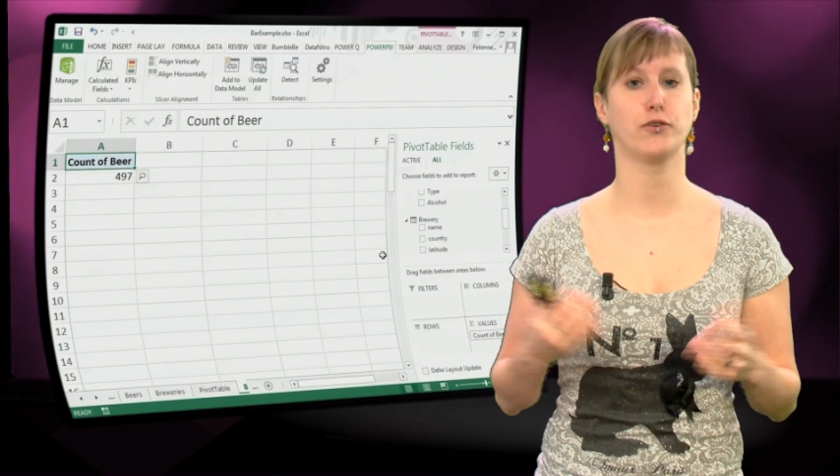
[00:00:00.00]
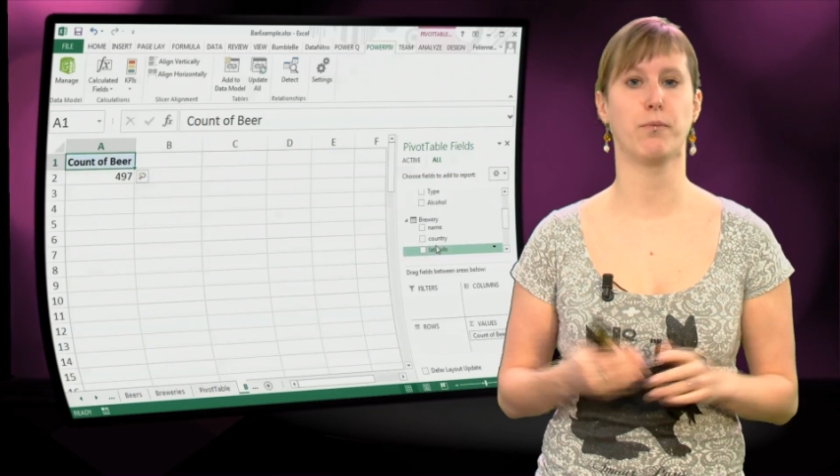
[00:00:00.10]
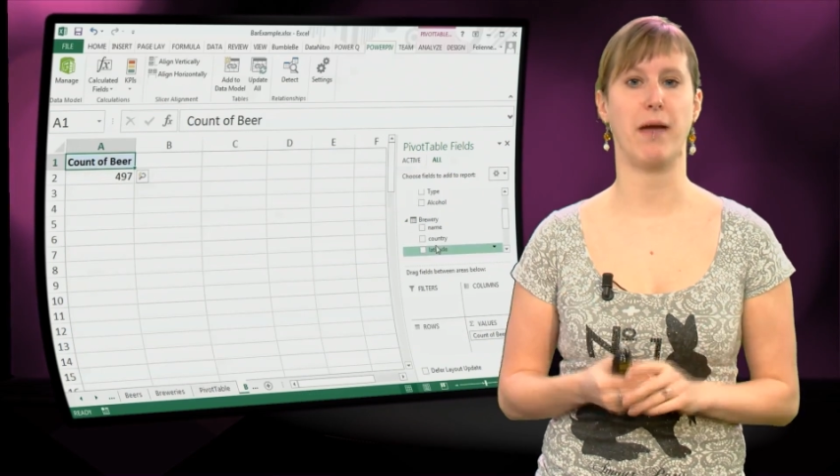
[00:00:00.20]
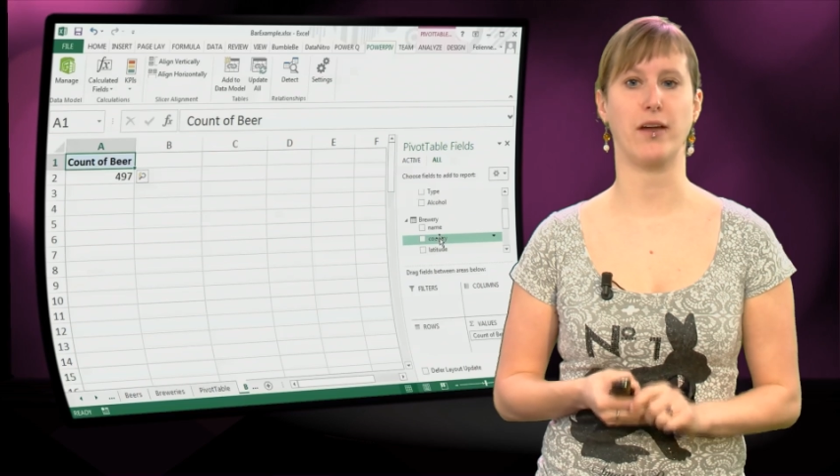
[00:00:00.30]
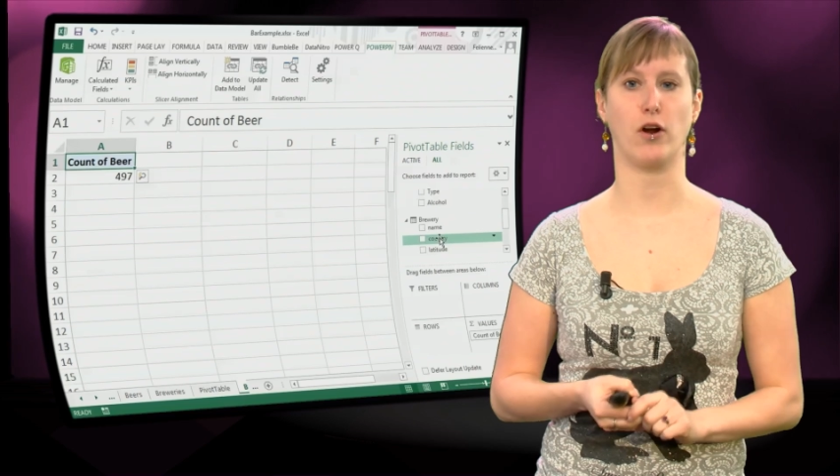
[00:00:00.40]

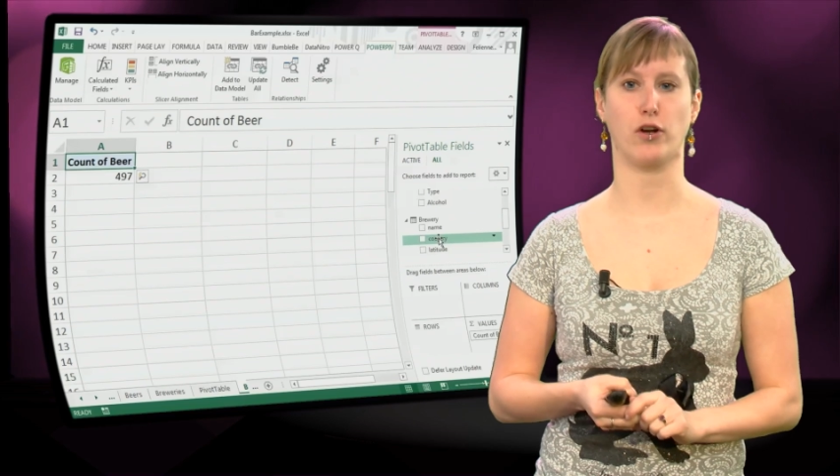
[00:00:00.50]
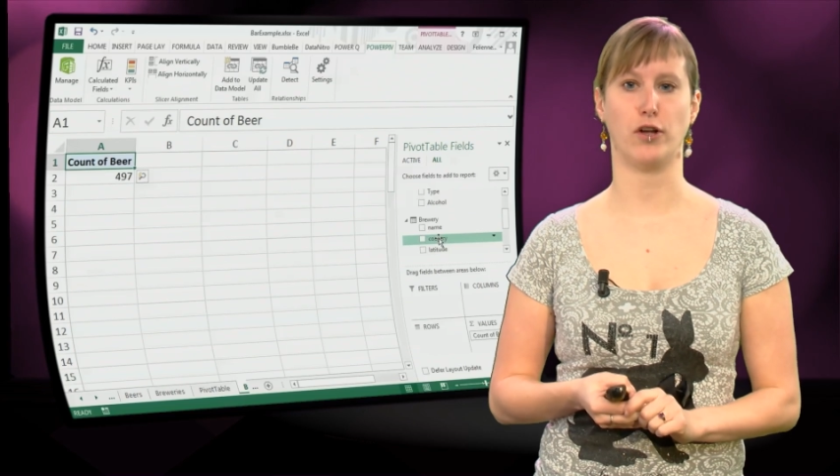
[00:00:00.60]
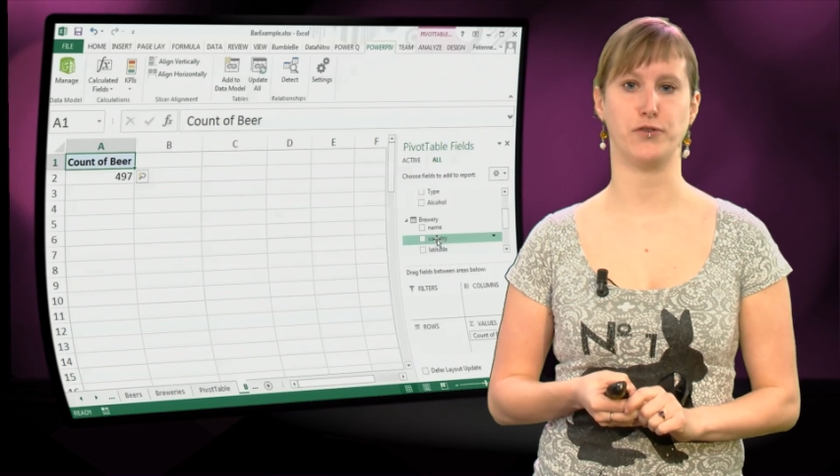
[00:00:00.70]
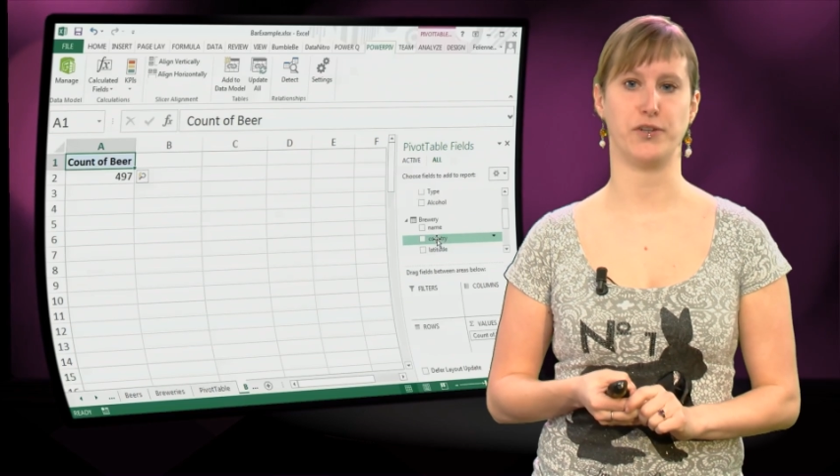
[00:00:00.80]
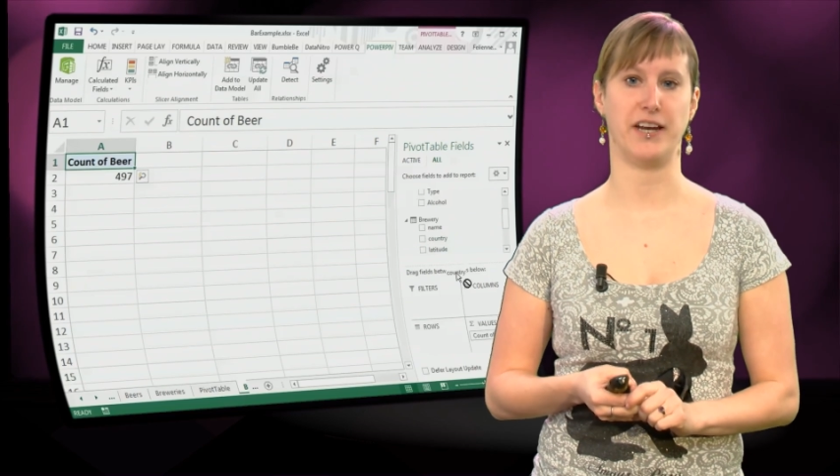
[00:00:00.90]
to make our
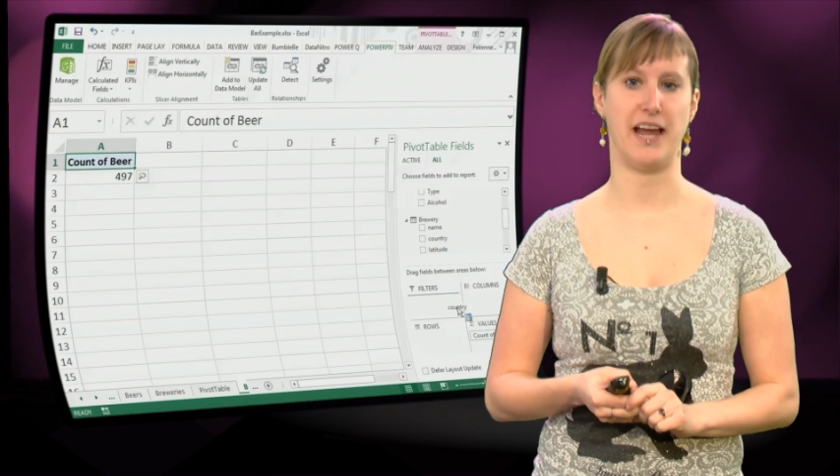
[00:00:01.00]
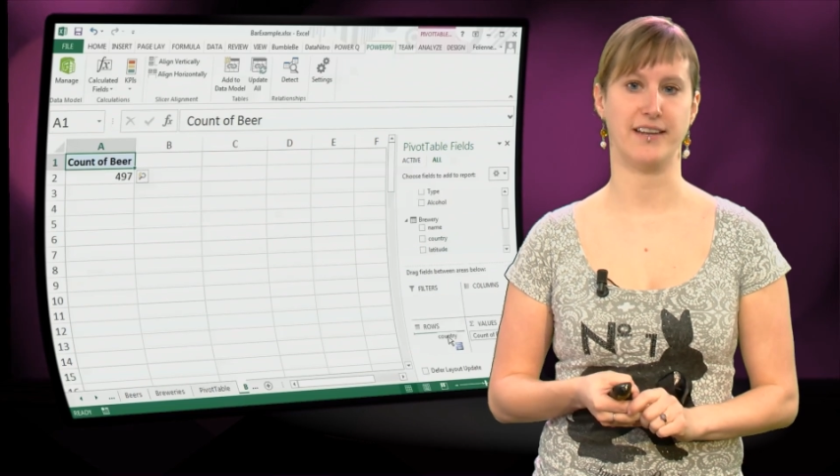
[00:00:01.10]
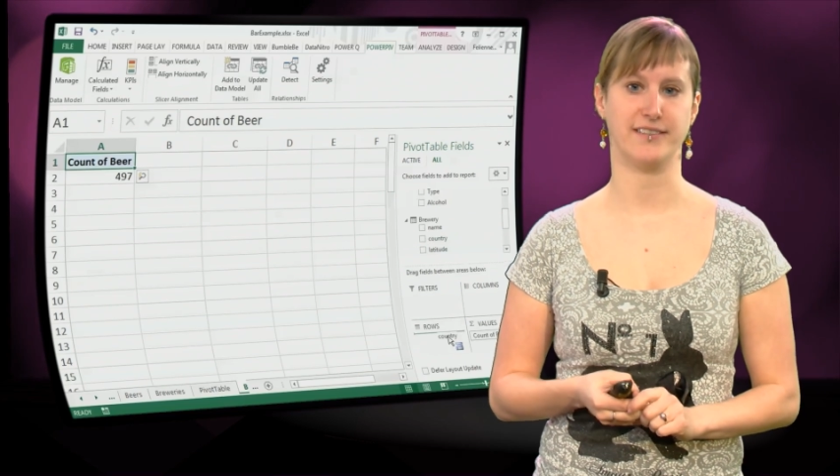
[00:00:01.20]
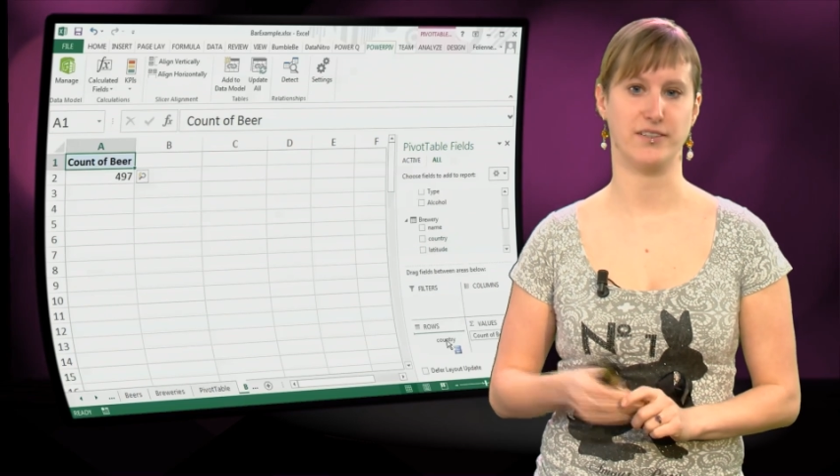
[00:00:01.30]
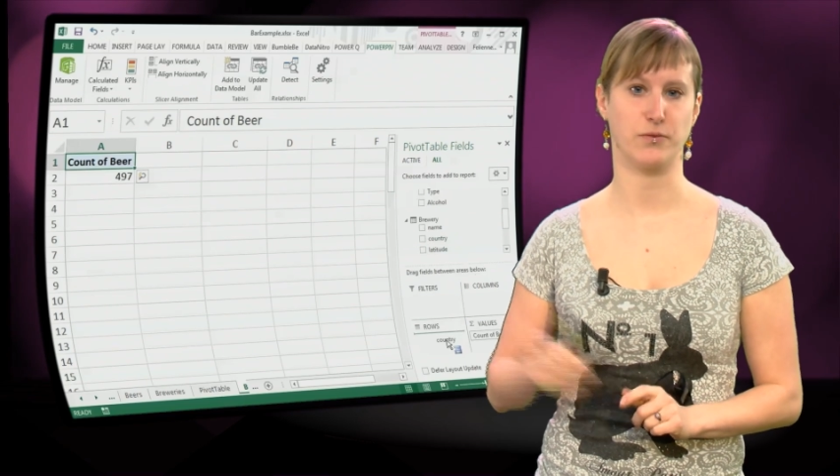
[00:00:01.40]
country
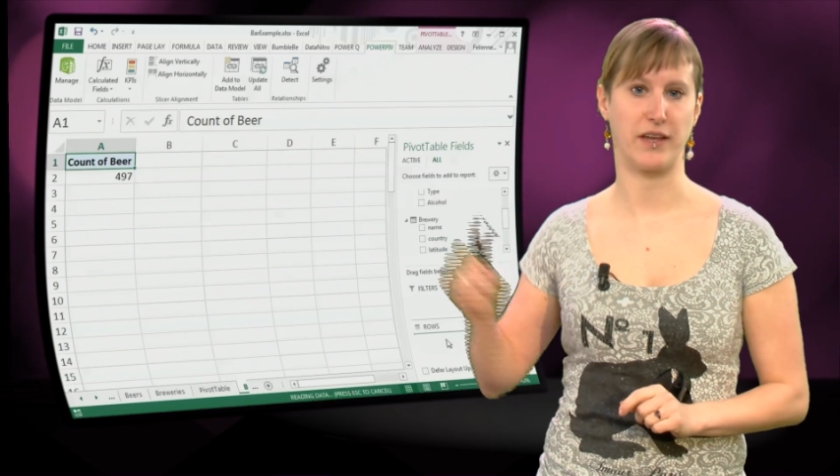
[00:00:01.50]
analysis.